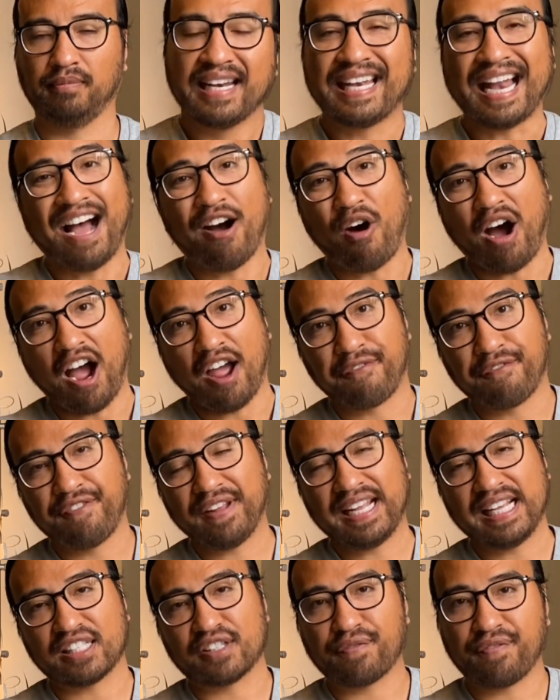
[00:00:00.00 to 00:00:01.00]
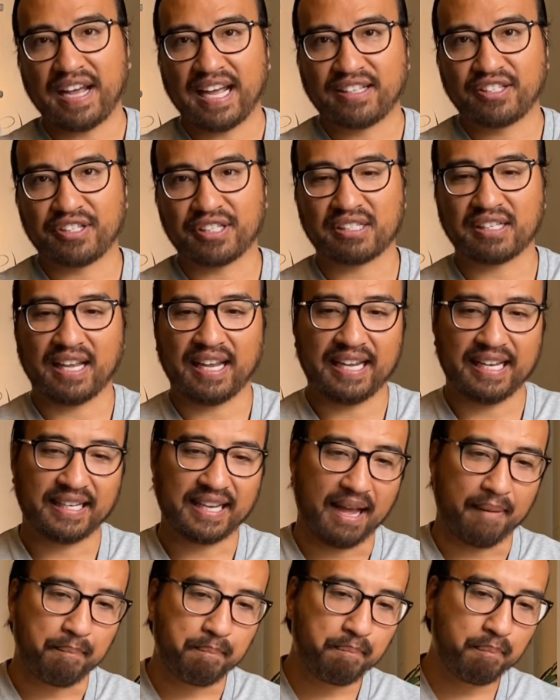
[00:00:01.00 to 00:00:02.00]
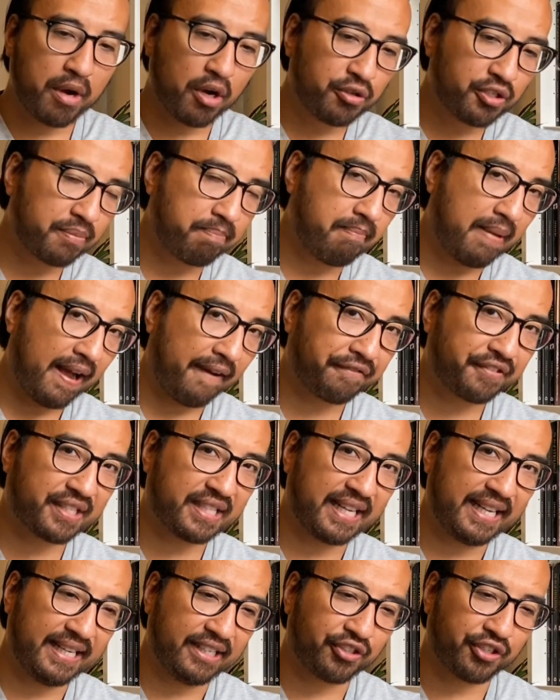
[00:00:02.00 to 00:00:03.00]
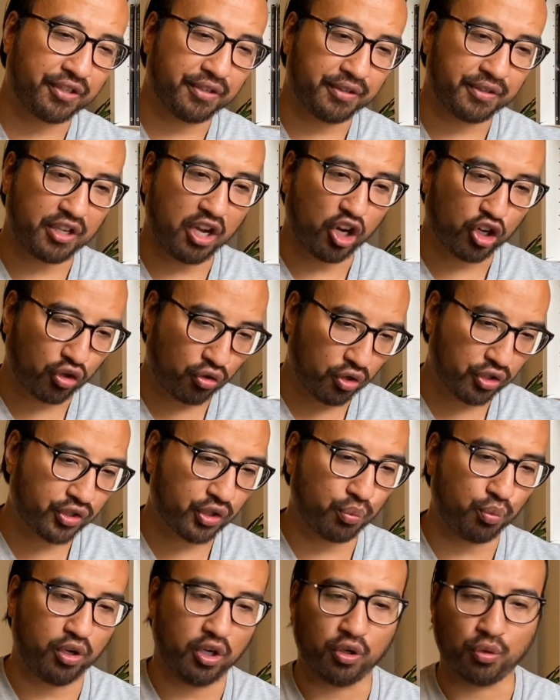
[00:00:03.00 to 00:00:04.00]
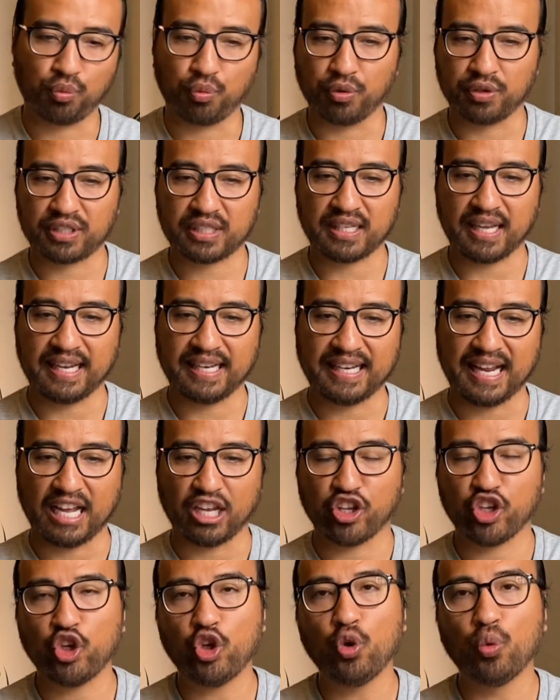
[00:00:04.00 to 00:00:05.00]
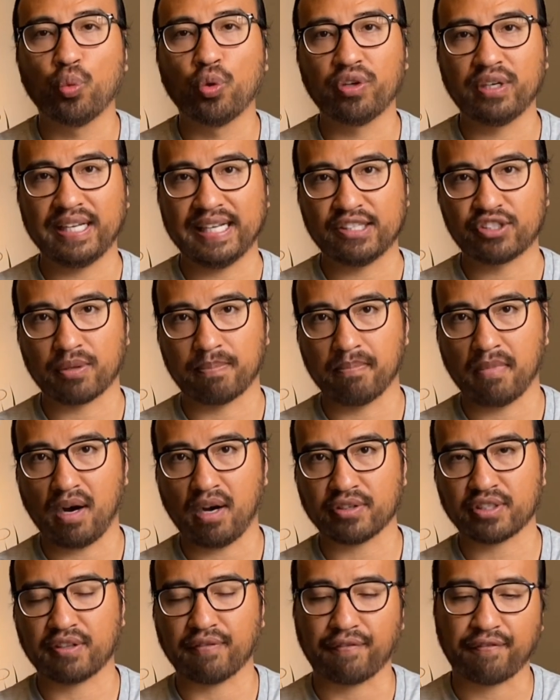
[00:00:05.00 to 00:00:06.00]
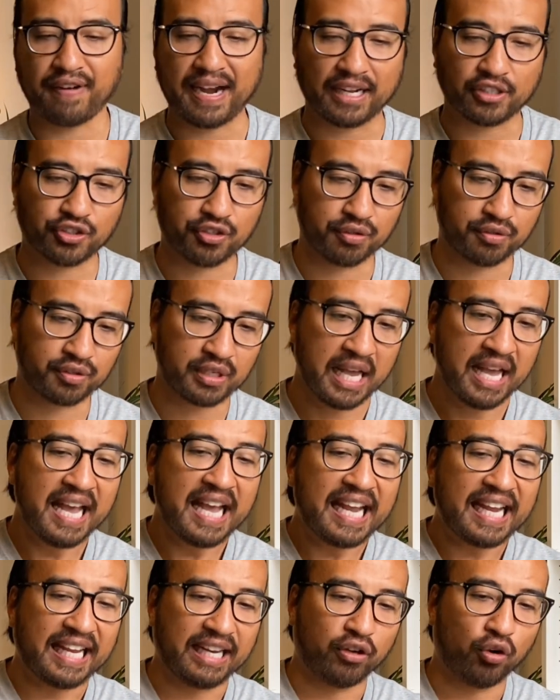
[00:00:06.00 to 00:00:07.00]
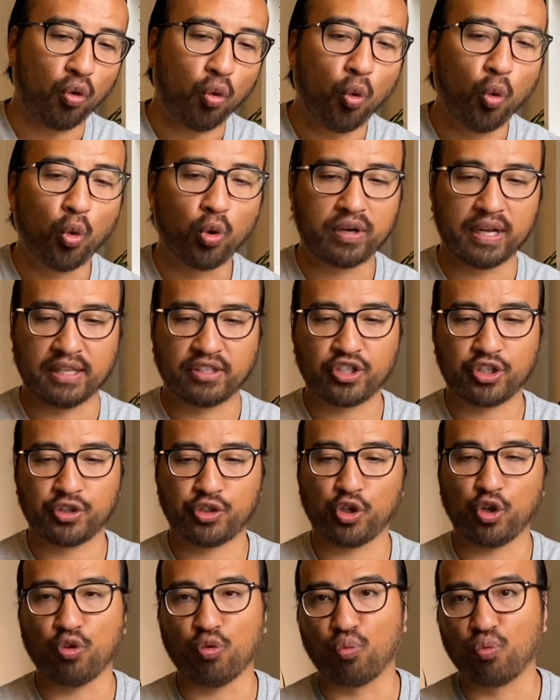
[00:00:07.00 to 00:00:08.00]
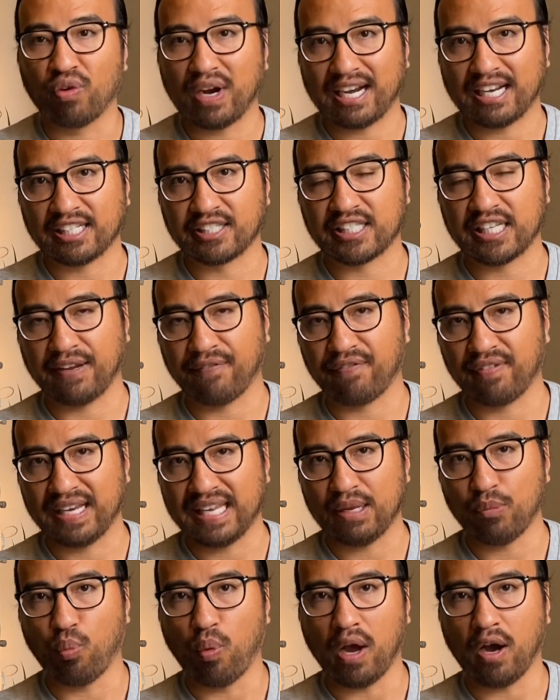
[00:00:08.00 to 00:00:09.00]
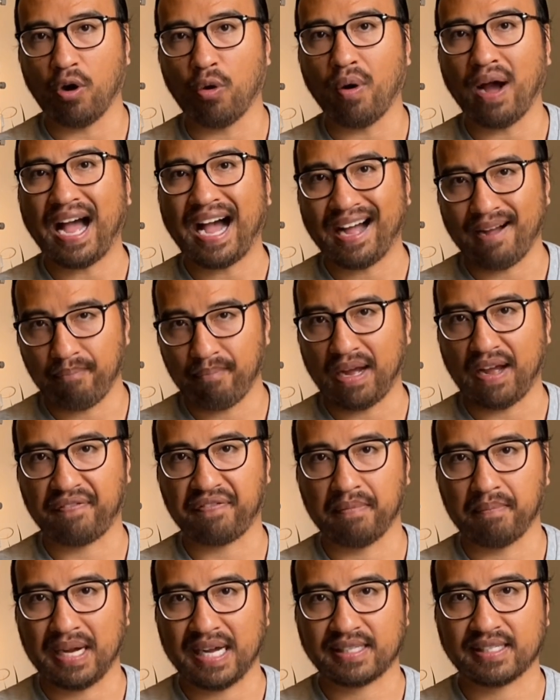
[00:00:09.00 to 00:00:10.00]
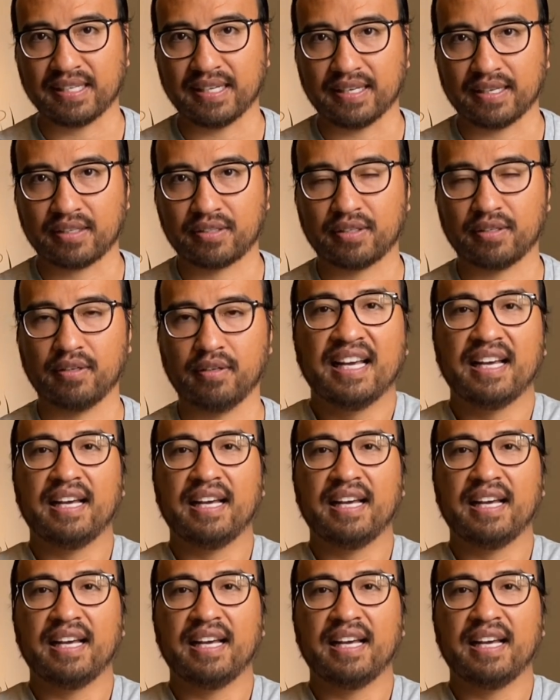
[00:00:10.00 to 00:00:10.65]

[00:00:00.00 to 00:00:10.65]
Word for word: Now, I think it's fair to say that most maths teachers across the world would say that you would need to master fractions in order to do relatively well at mathematics.